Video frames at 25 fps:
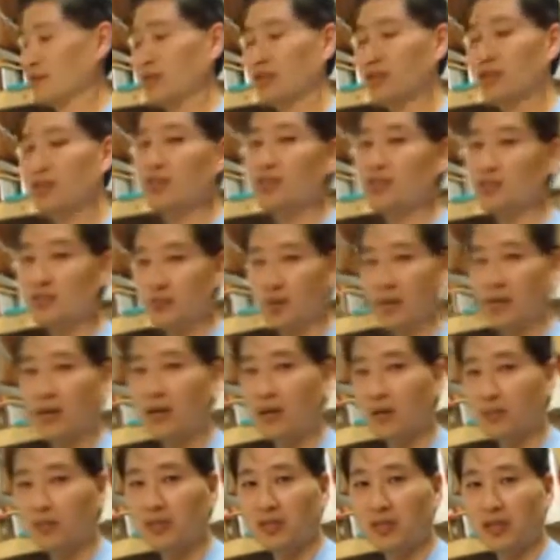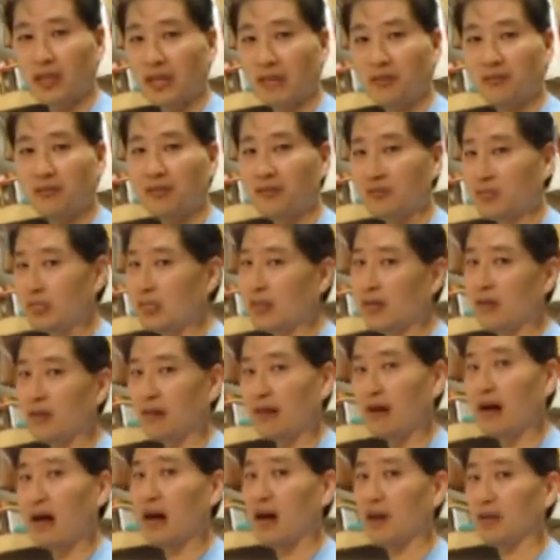I mean, you can spend up to like
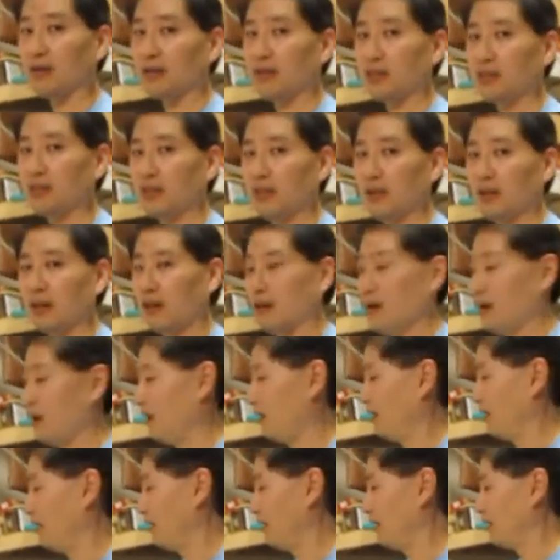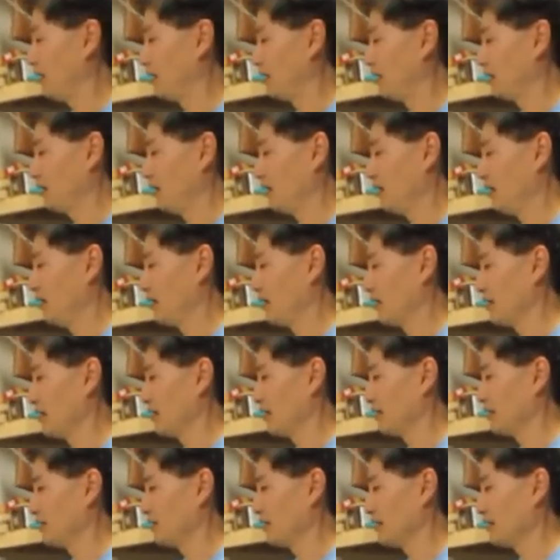$1,500 on on
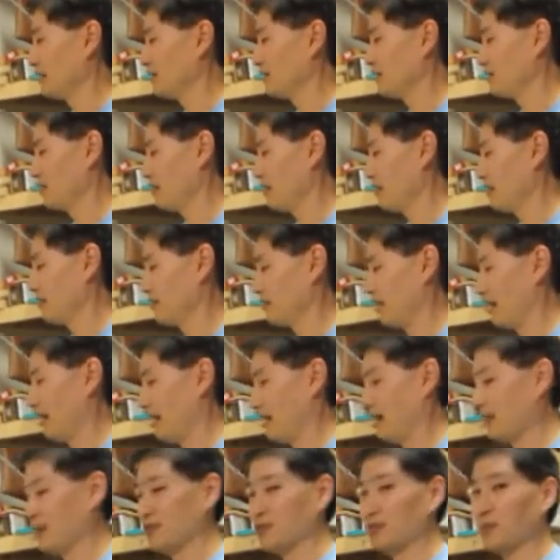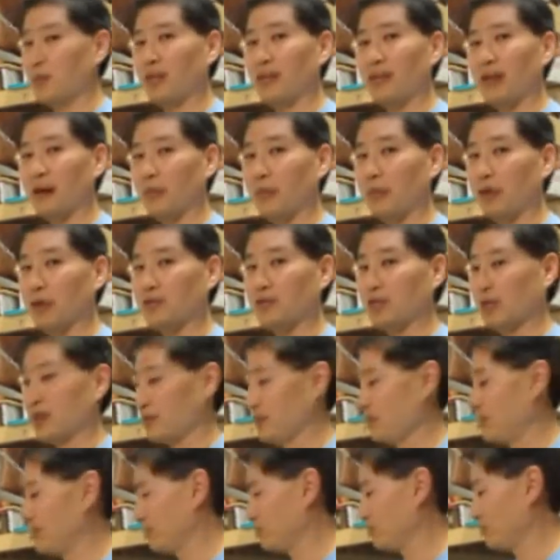a 1911. Now, I didn't spend that much
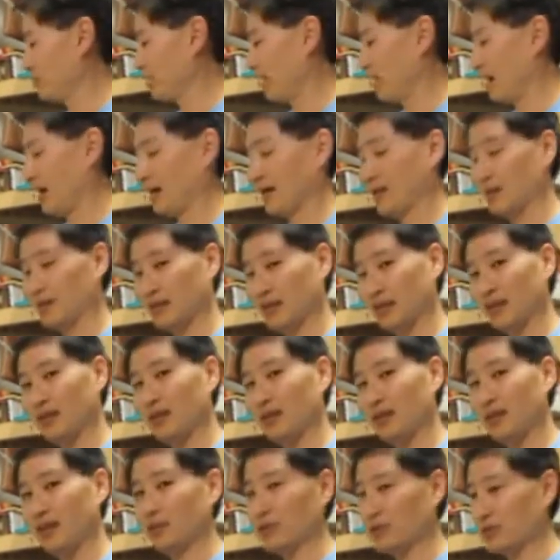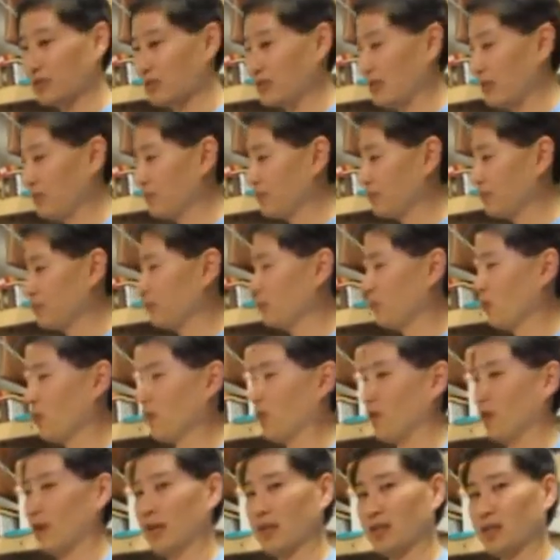on this, but I could tell you it was definitely
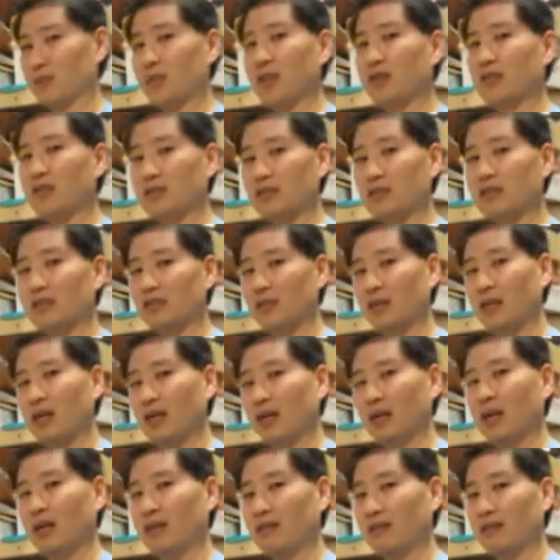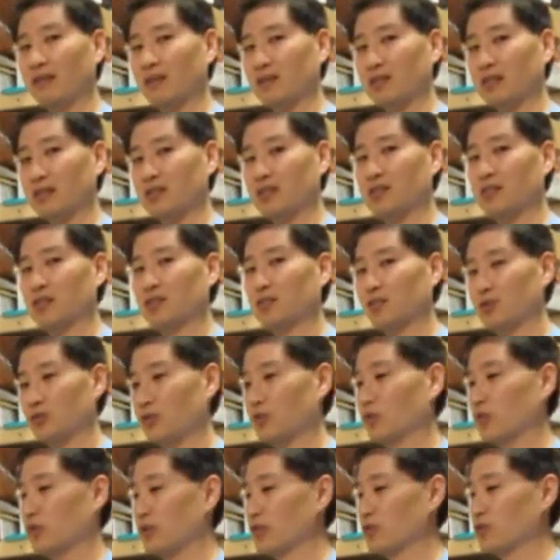more expensive than this
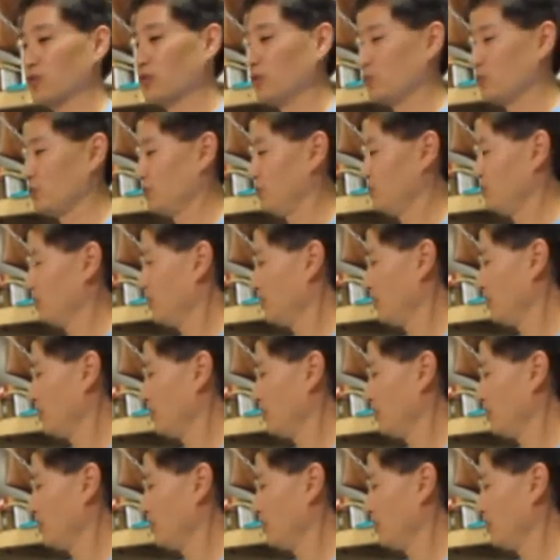22.